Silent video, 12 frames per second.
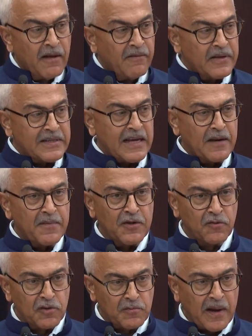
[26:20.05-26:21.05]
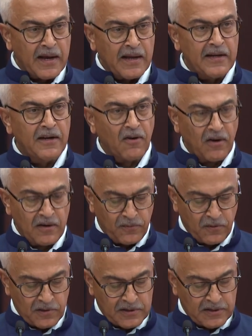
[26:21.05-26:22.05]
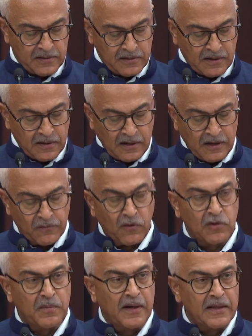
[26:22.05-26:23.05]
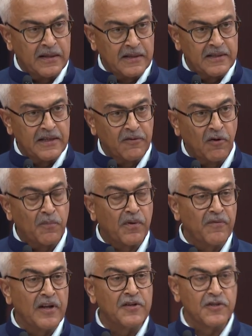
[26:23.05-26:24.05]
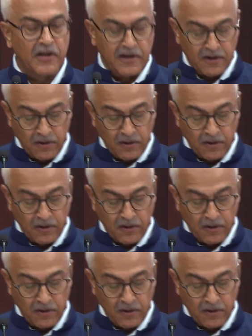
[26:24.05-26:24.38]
which can be used by any law enforcement agency for prevention.